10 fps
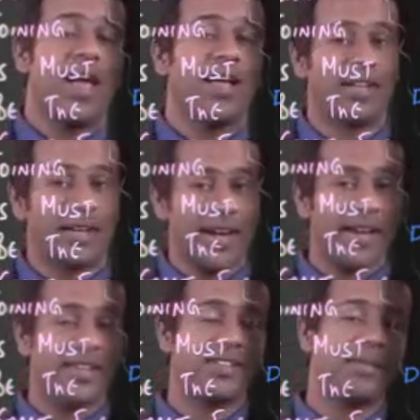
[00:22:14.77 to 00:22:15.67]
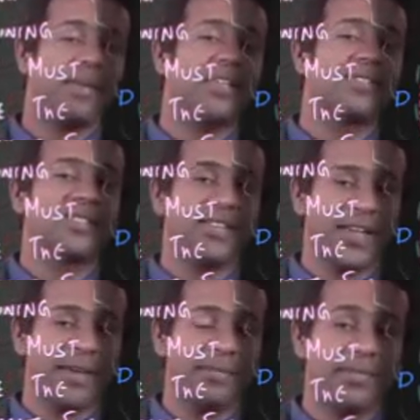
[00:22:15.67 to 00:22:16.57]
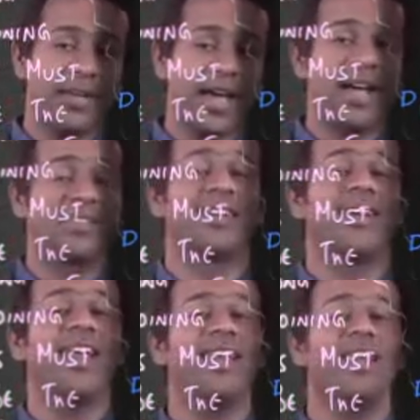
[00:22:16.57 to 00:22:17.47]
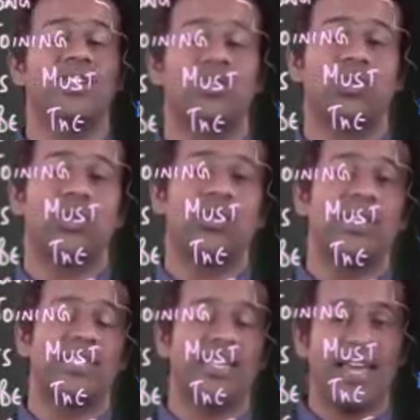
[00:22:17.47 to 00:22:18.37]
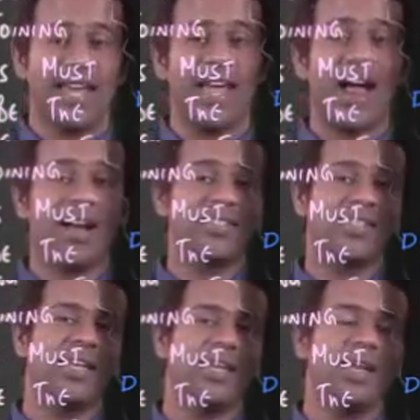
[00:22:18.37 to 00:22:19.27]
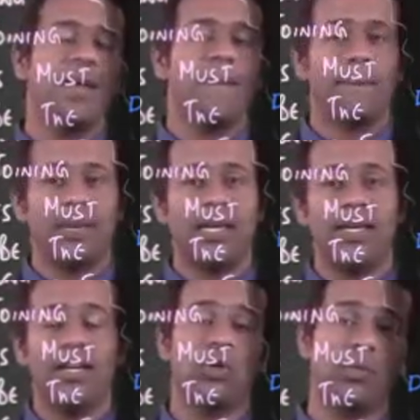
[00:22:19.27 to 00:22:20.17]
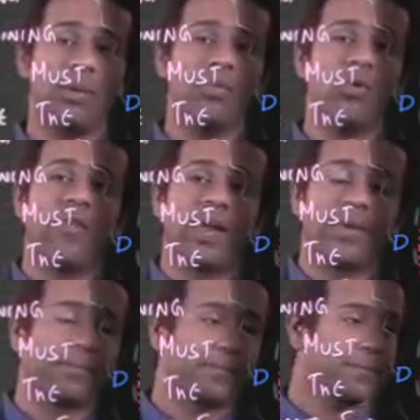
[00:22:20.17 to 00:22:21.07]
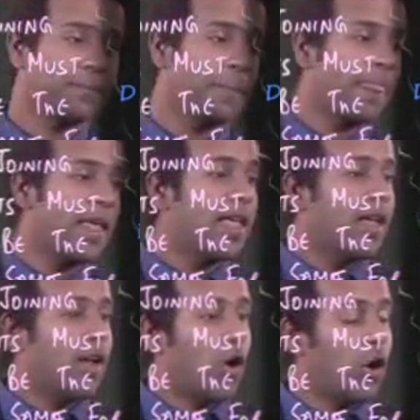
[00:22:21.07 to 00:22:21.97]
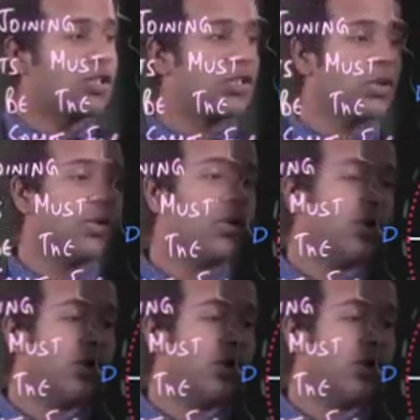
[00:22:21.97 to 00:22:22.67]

and the radius remains the same as the radius with which A had seen B to be moving. Also,